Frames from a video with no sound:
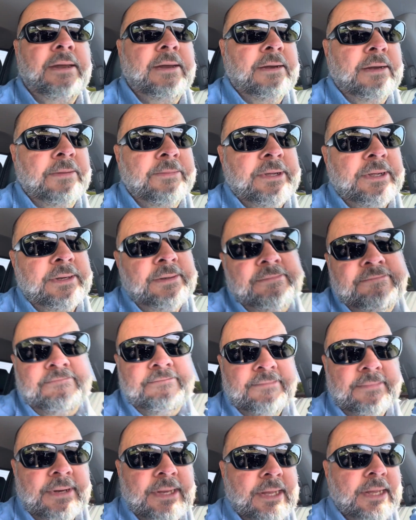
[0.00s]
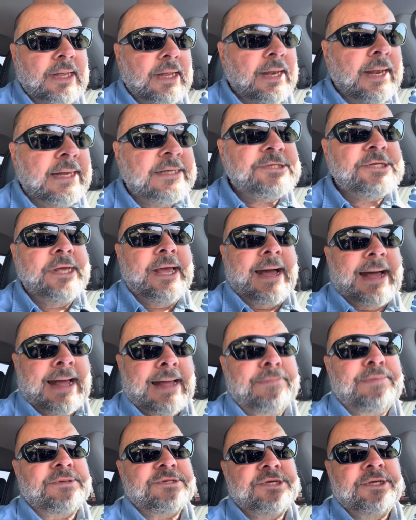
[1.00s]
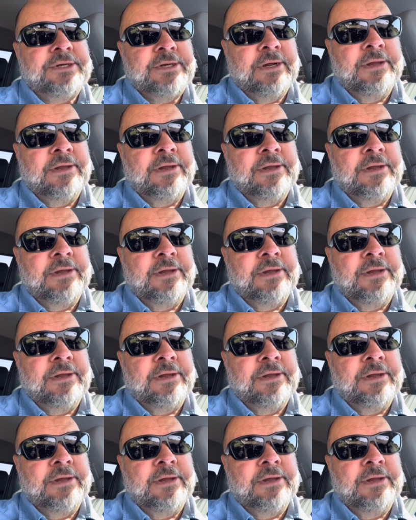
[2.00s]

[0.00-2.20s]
I mean, that's the opposite